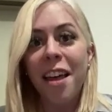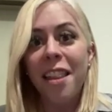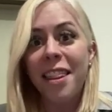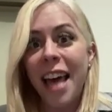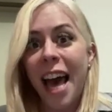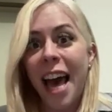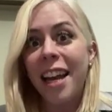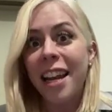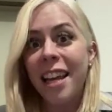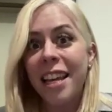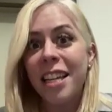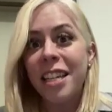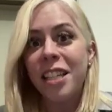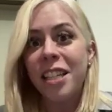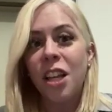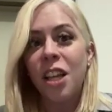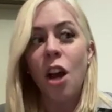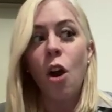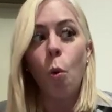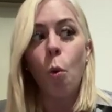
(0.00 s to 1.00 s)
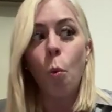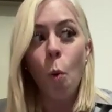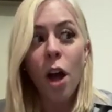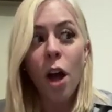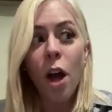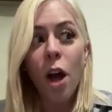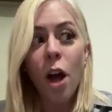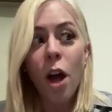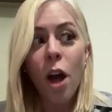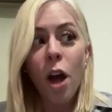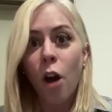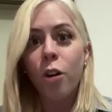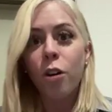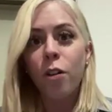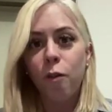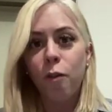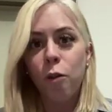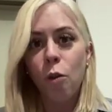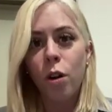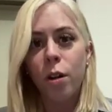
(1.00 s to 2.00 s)
That is one of the
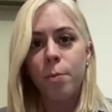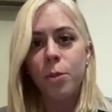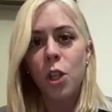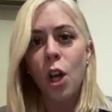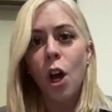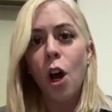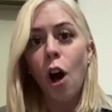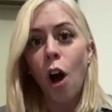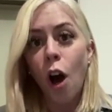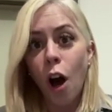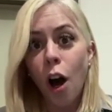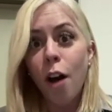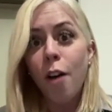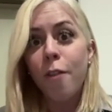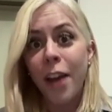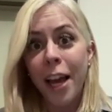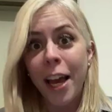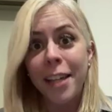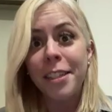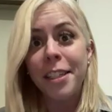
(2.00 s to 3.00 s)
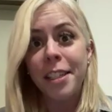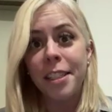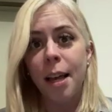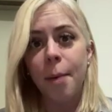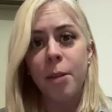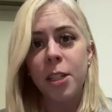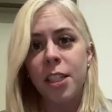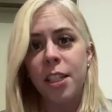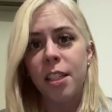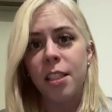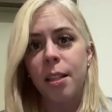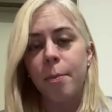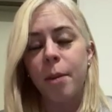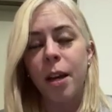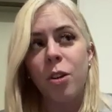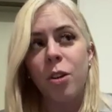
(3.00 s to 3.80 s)
modern forms of anti-Semitism.